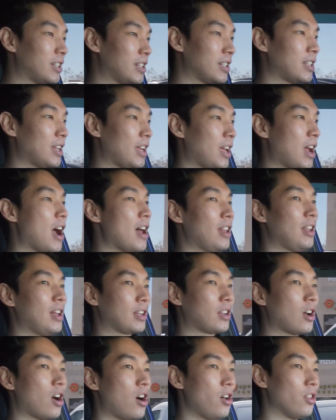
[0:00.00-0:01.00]
because I
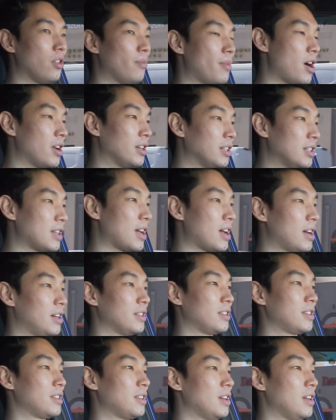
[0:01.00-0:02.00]
like all the body
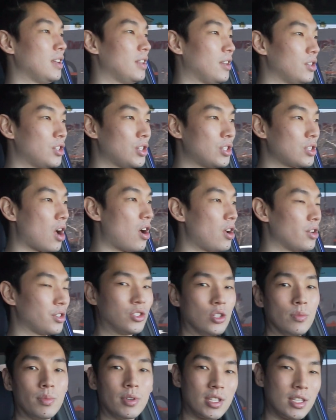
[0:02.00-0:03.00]
styles. They're just all
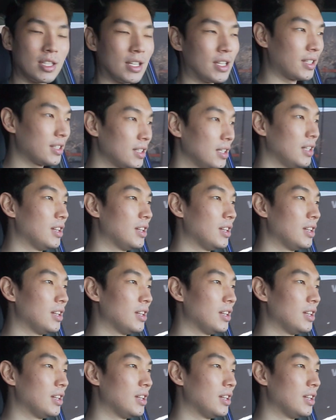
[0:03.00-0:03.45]
super sick.